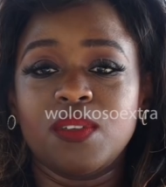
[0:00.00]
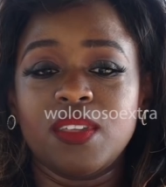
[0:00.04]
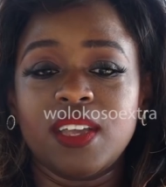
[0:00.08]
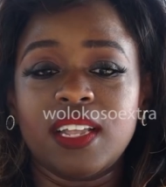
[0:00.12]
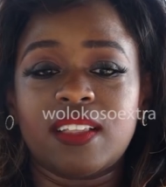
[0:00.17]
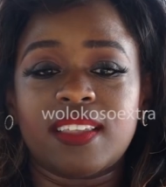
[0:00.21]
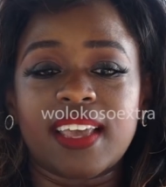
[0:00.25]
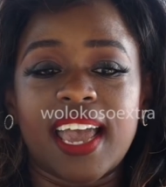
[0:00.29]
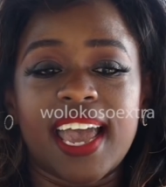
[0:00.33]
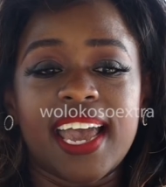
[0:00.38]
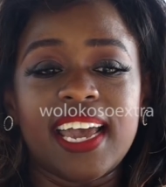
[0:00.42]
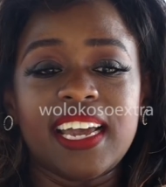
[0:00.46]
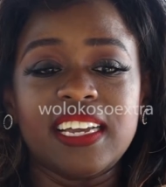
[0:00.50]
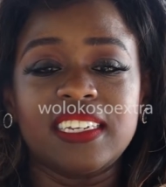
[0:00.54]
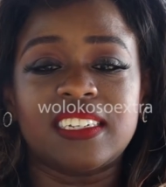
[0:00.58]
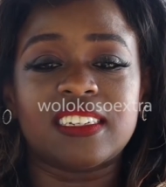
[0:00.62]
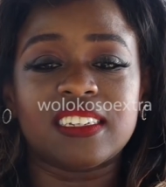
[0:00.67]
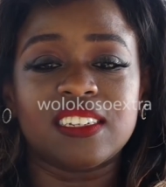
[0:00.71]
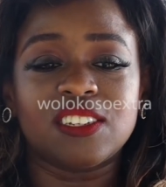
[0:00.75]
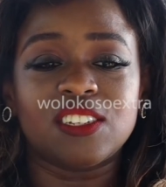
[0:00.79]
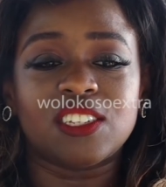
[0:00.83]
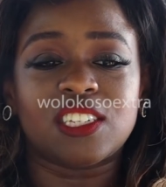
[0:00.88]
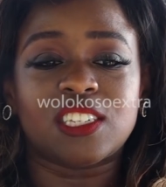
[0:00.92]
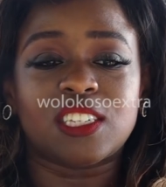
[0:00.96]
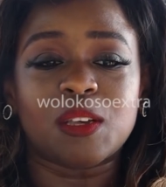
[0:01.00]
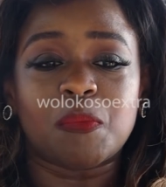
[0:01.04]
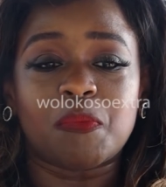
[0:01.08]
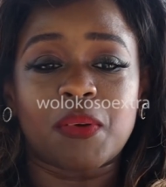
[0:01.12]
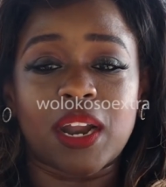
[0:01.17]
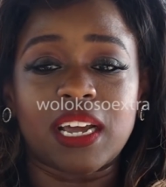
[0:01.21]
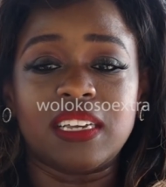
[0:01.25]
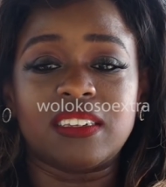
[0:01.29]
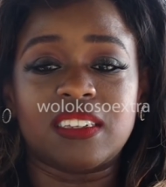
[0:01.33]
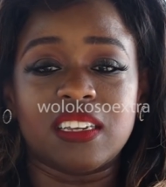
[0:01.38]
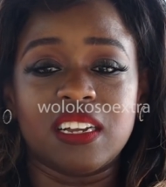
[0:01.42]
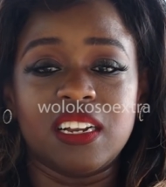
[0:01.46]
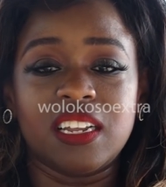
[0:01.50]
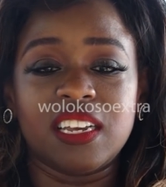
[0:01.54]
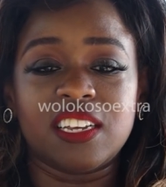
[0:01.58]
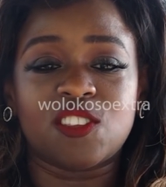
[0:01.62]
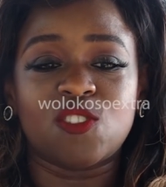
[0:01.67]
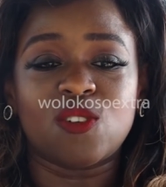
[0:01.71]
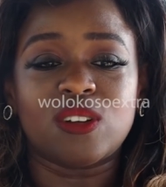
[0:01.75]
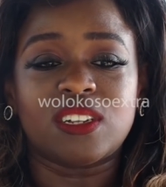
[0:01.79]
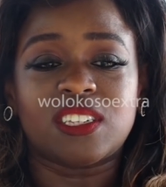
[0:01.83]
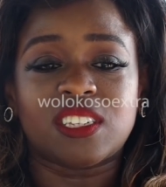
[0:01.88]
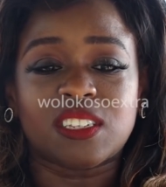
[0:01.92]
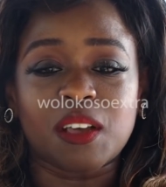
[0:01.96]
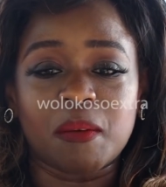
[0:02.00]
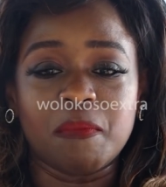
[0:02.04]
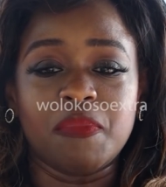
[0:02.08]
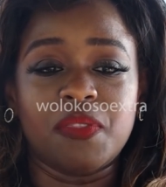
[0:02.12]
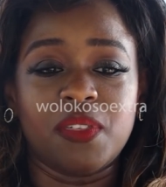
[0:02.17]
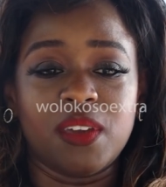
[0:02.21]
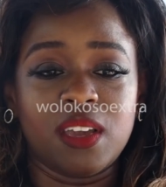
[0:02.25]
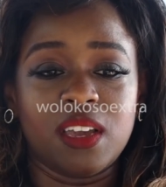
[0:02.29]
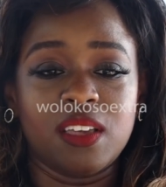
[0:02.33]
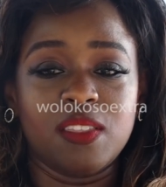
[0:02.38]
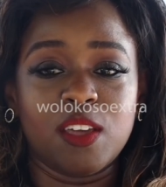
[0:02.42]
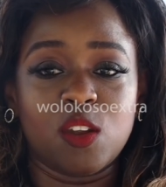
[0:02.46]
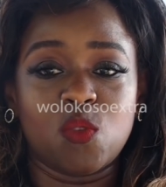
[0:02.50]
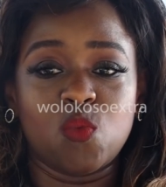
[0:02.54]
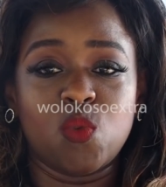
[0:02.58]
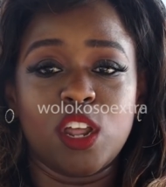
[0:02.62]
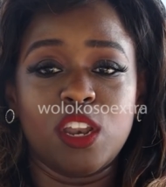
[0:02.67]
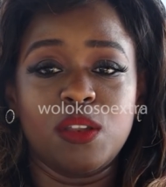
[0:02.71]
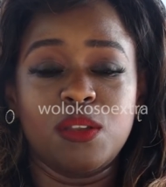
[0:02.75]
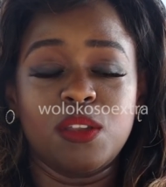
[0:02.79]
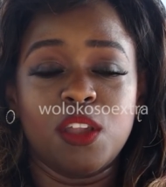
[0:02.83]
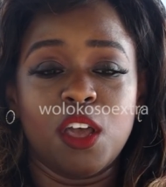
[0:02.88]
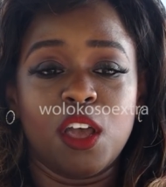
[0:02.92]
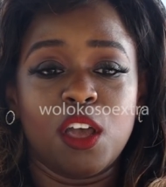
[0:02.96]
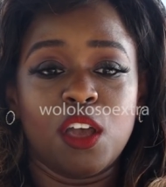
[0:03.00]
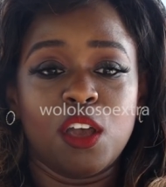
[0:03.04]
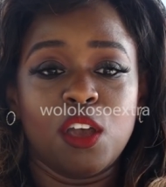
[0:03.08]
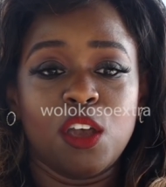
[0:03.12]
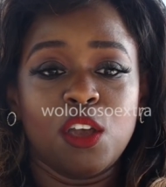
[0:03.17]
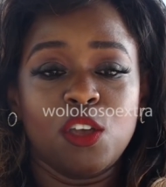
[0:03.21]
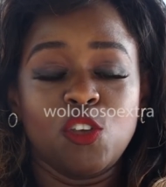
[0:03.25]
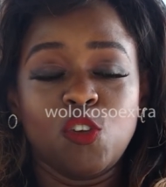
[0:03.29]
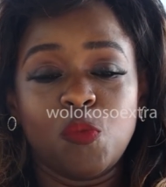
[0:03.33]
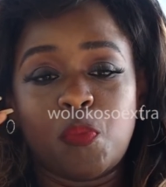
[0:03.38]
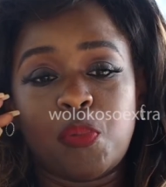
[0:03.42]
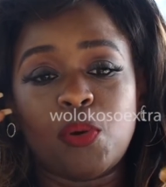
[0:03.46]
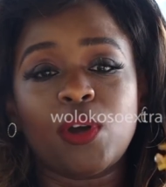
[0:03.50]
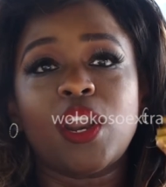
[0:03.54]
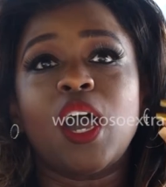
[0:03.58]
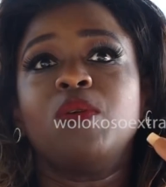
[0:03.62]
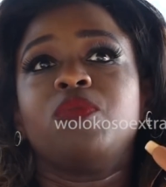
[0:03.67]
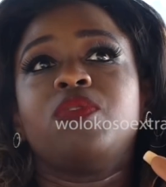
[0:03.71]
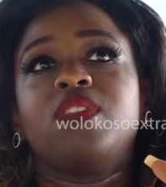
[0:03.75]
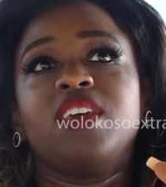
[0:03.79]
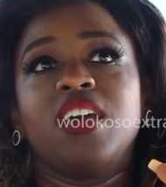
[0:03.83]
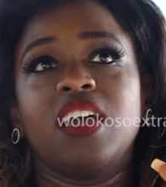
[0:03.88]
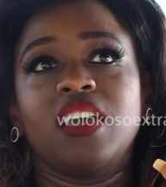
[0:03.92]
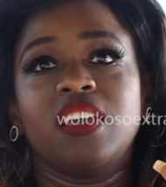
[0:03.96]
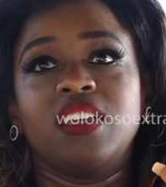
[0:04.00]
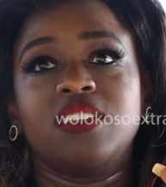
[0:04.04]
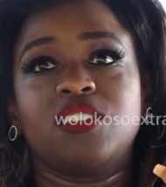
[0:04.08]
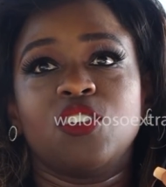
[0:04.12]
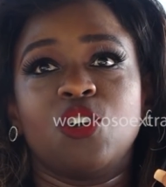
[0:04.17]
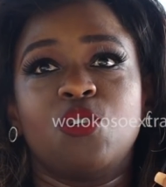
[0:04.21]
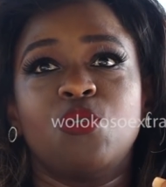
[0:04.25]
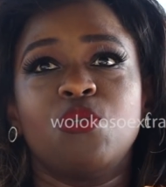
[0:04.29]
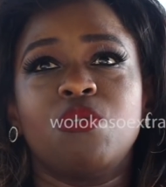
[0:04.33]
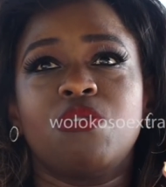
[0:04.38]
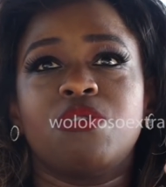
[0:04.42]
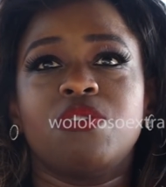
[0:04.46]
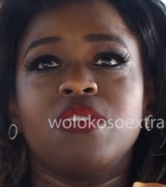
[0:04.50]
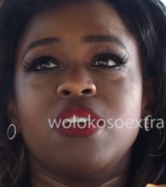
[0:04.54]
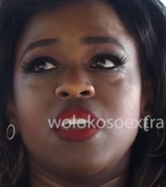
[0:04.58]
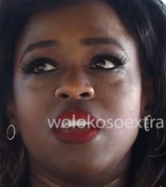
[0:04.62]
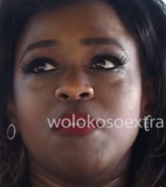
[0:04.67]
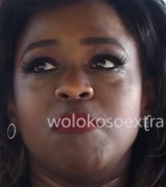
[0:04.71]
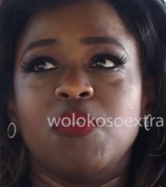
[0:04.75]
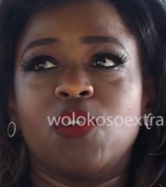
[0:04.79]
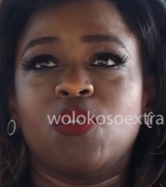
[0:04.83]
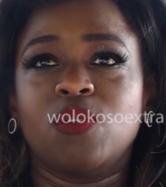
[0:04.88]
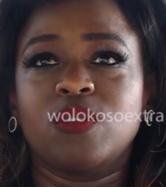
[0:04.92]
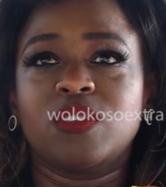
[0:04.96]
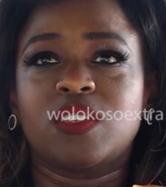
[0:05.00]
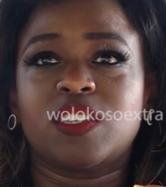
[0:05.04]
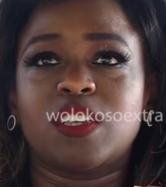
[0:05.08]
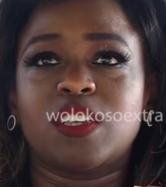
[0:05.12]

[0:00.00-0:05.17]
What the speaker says: Age, surprisingly, is not something that when you put out there is a good thing, because